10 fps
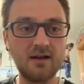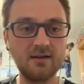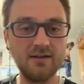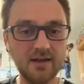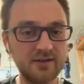
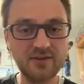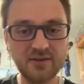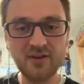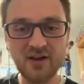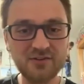yeah, it
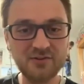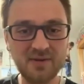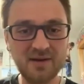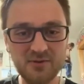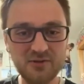sounds awesome.
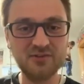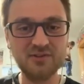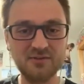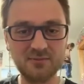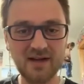And I'm used
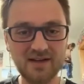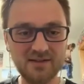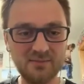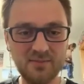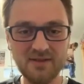to
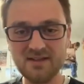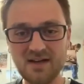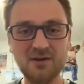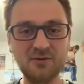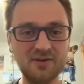riding big,
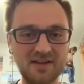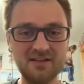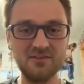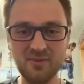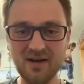awkward,
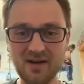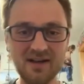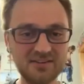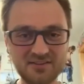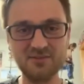heavy
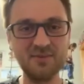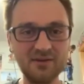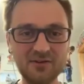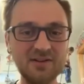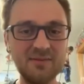bikes because my
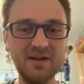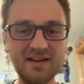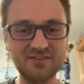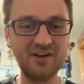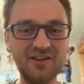hill climb
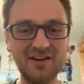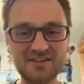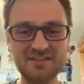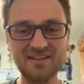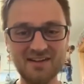bikes all are.
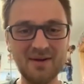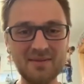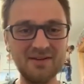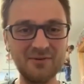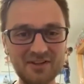So like it might
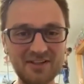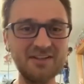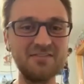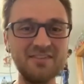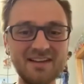be a really good
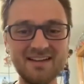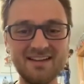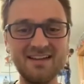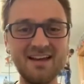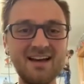fit.
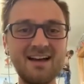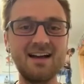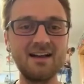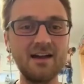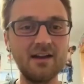And
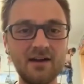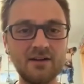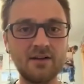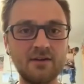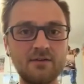I got on
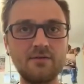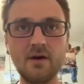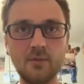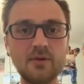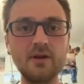and
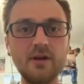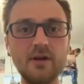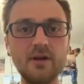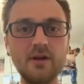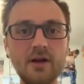felt pretty
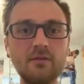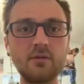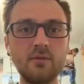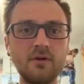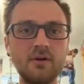
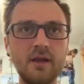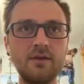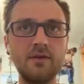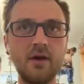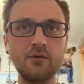comfortable. And
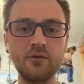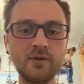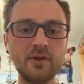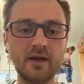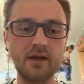I was only like